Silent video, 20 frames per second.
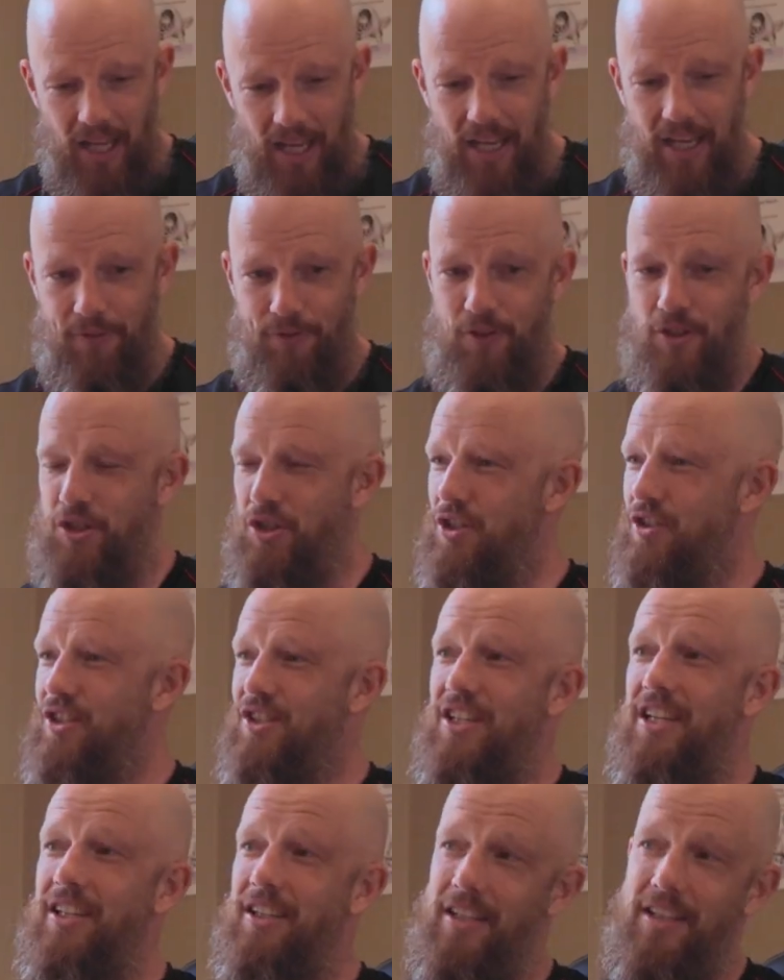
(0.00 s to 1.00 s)
If you're just
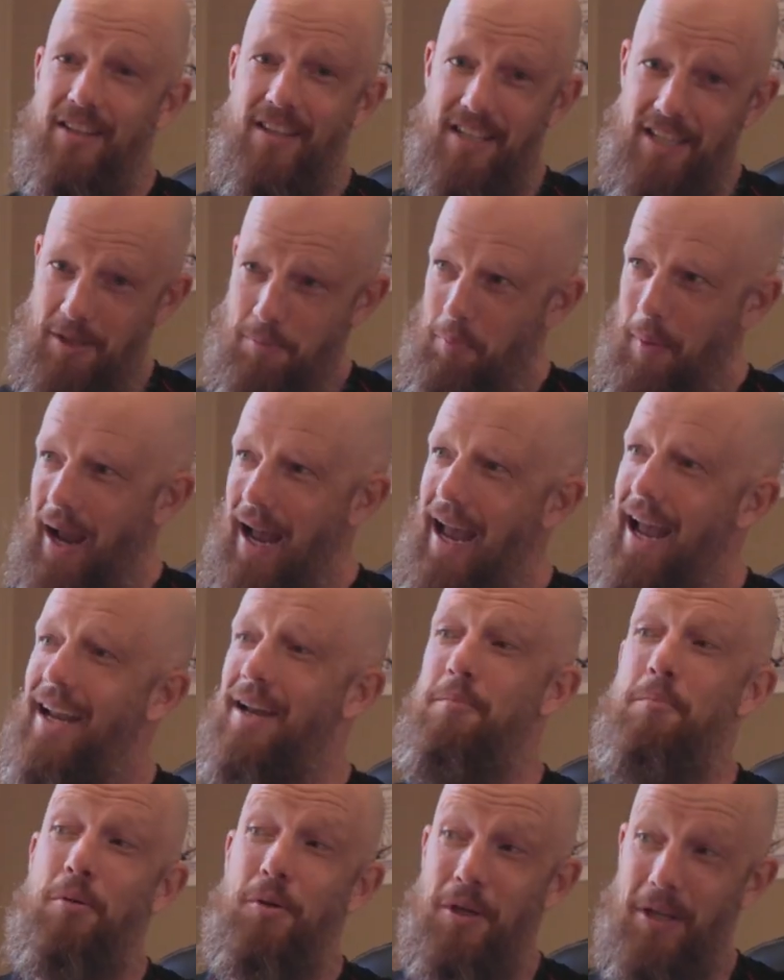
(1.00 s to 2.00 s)
sealing this bag
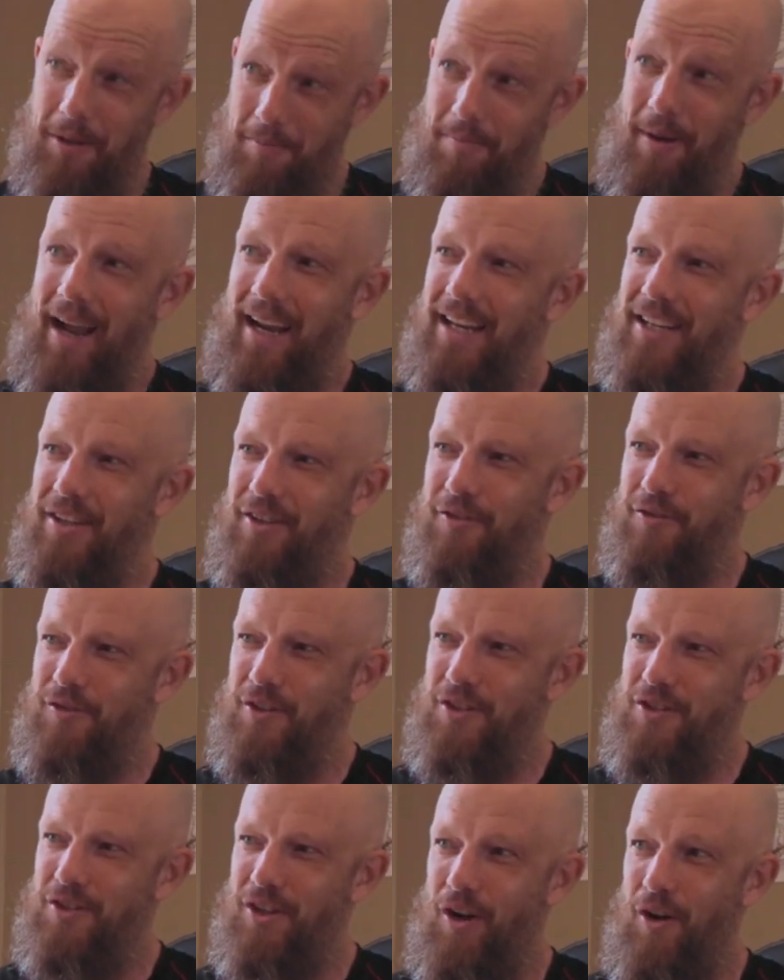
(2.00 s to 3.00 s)
and putting it back in your
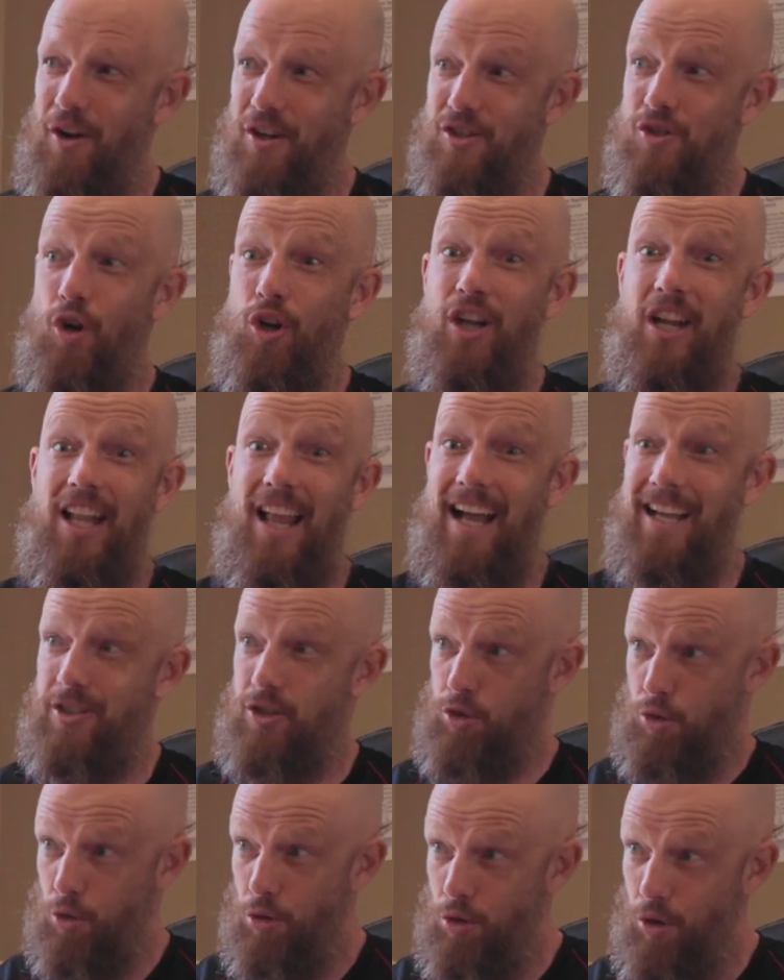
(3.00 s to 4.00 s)
fridge though, it's not going to
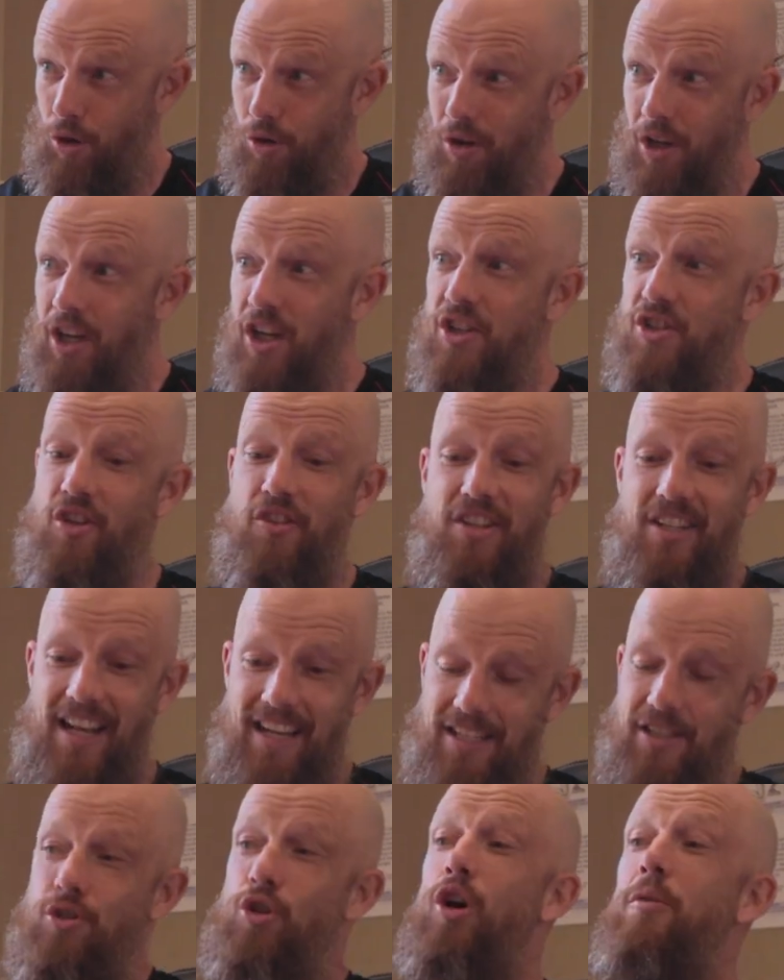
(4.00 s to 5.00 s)
last too long. So the
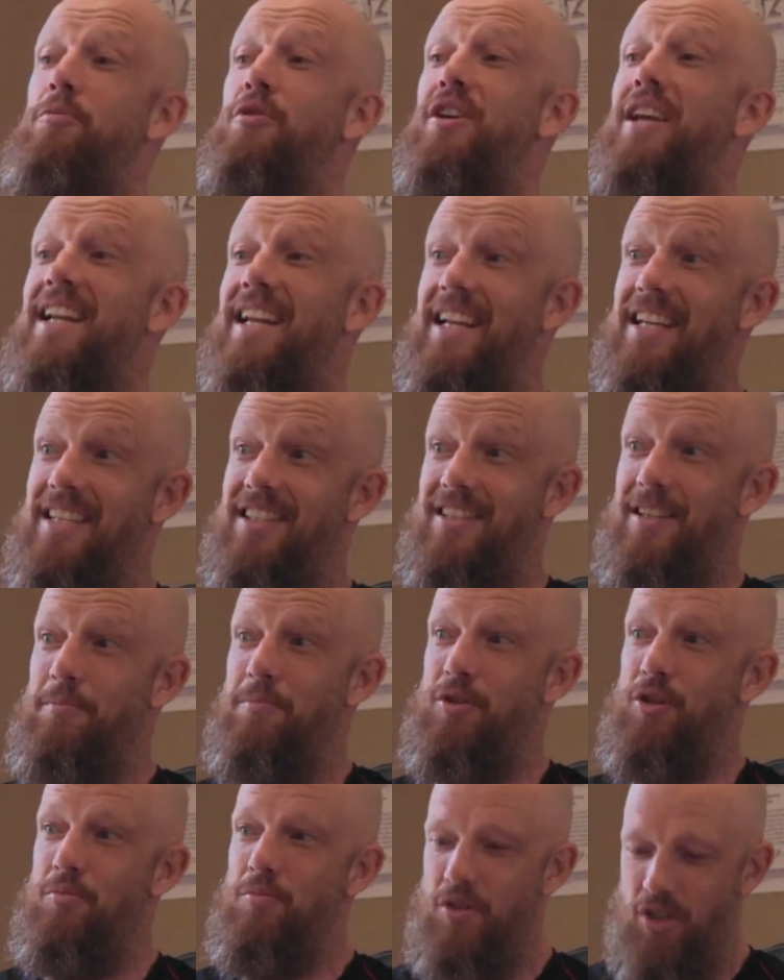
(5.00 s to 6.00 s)
next time you get any
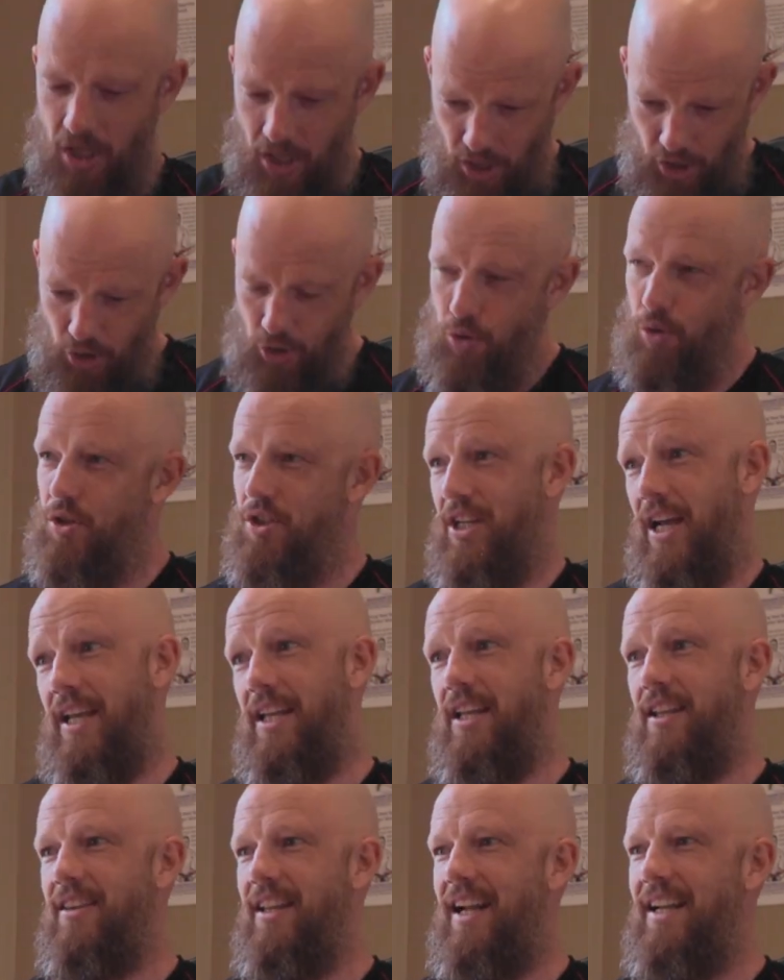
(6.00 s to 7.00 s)
symptoms, you're
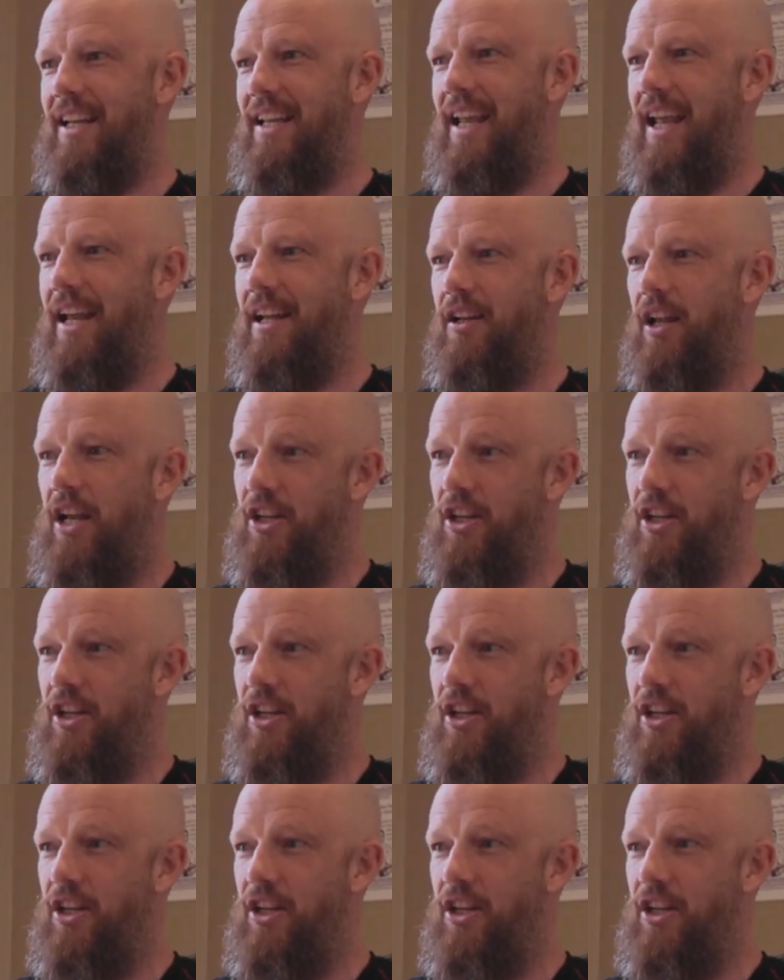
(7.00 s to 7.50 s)
taking that again.